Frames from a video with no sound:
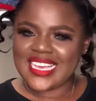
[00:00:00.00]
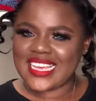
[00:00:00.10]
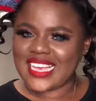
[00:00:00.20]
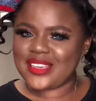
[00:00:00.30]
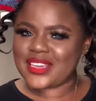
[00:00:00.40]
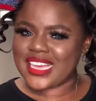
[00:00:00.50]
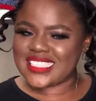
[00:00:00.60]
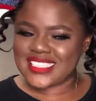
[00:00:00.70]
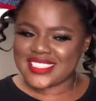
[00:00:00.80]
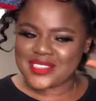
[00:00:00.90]
are you guys
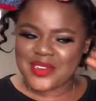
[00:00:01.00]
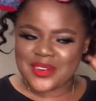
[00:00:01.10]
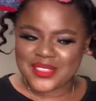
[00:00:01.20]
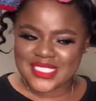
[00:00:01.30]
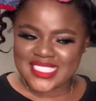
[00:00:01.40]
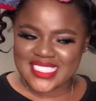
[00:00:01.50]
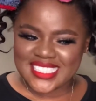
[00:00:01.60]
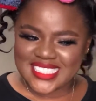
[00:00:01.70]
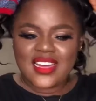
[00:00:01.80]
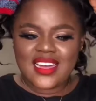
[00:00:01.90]
seeing the curves?
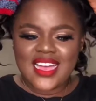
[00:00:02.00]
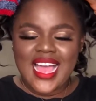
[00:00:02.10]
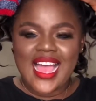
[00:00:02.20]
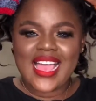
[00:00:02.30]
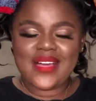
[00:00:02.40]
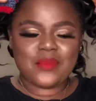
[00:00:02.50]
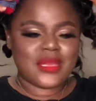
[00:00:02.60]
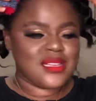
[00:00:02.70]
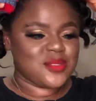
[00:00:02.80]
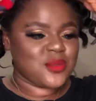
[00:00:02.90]
I
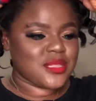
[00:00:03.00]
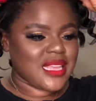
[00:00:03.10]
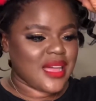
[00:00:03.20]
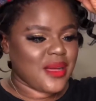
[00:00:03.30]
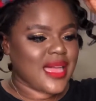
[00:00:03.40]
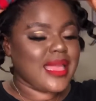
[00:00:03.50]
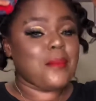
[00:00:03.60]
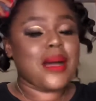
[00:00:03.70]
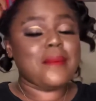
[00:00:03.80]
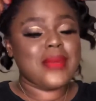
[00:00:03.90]
am
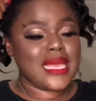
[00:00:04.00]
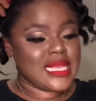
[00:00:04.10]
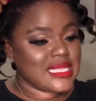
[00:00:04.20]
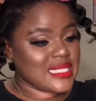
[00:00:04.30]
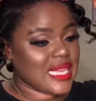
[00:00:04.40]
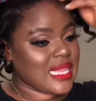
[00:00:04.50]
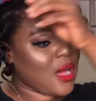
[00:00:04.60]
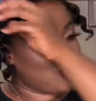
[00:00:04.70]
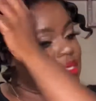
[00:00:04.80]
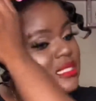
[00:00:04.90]
amazed at
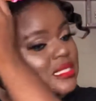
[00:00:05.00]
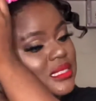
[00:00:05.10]
how this